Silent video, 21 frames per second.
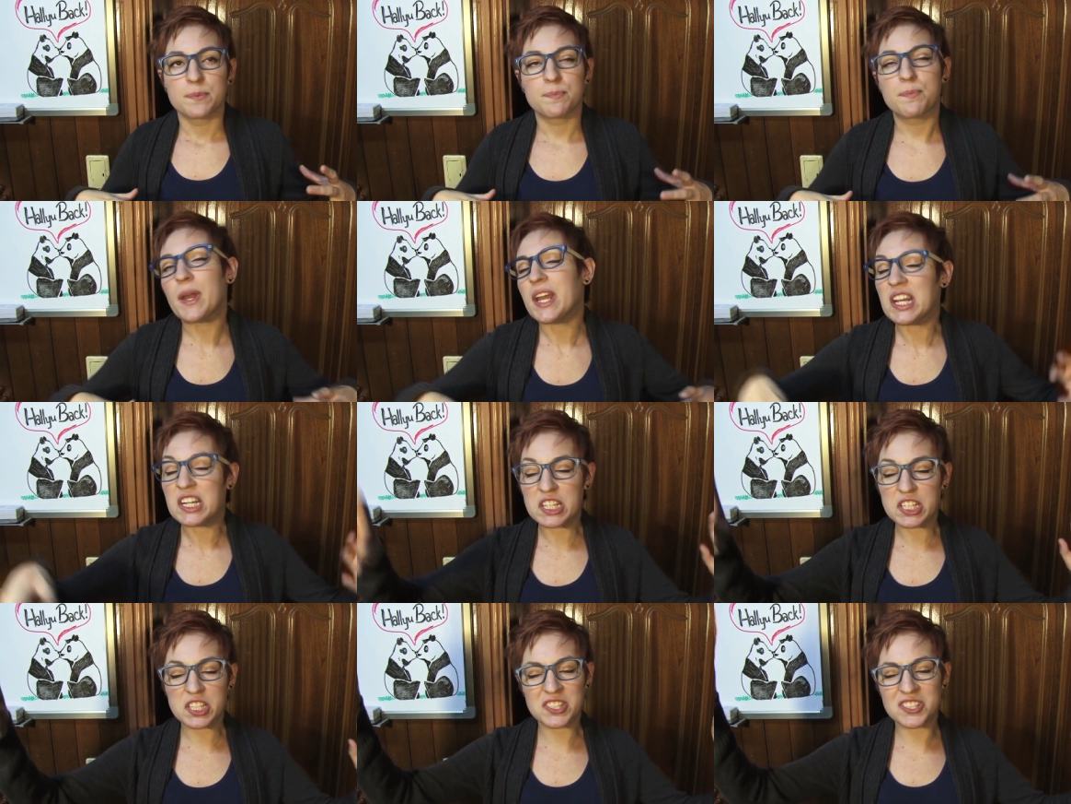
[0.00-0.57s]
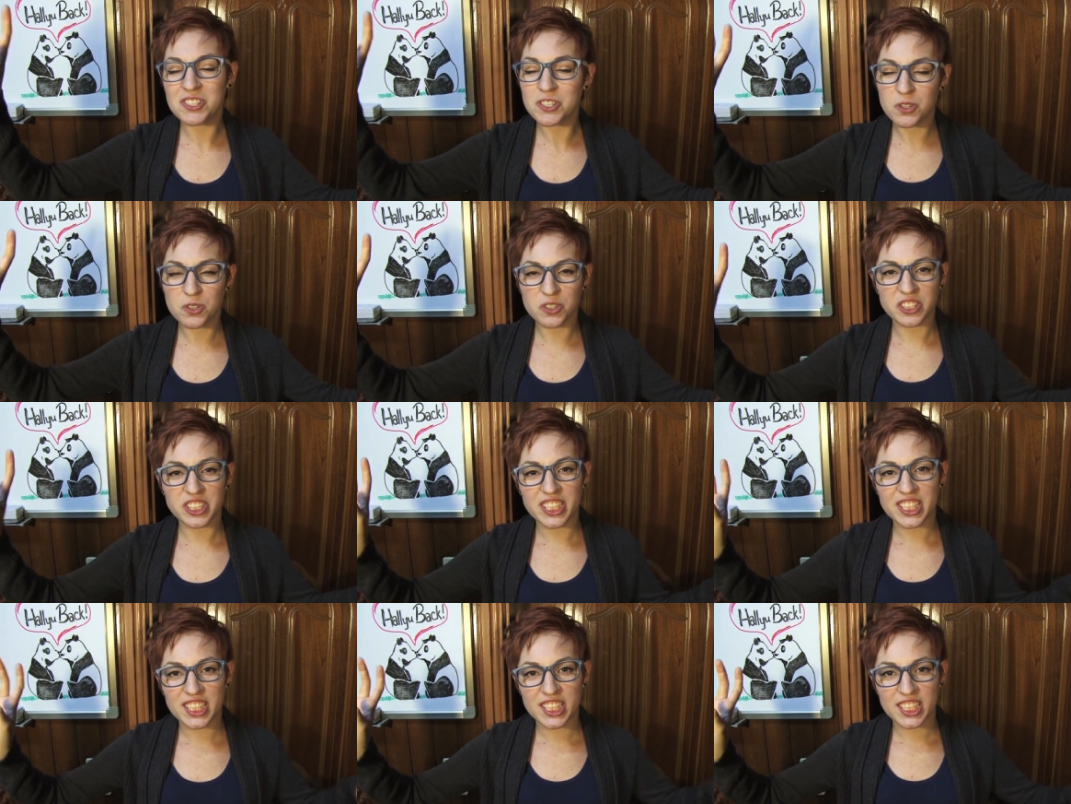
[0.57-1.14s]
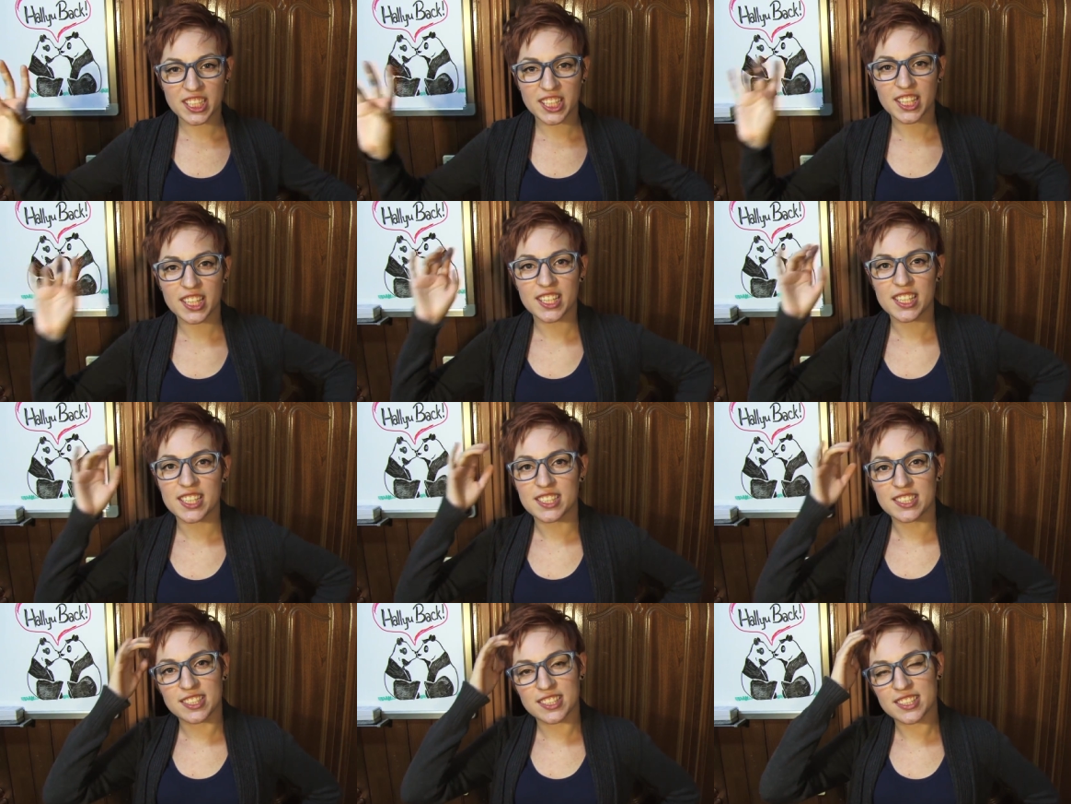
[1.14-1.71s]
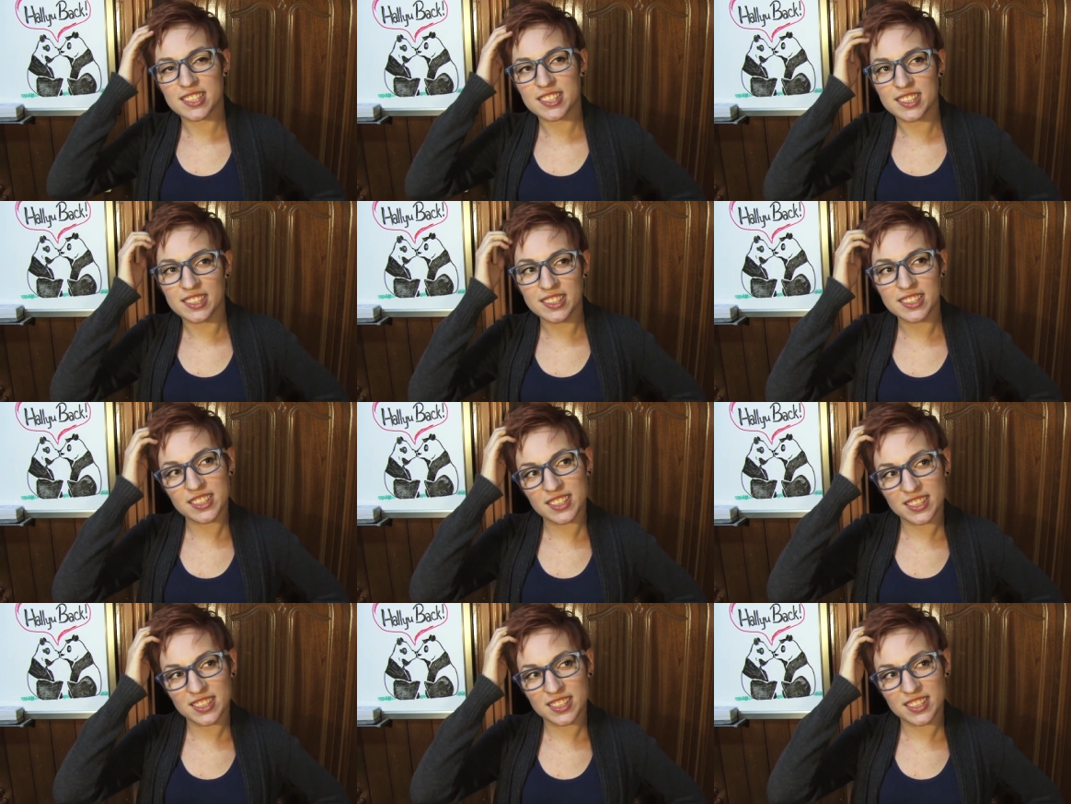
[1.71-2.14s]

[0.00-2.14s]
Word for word: big screen kiss.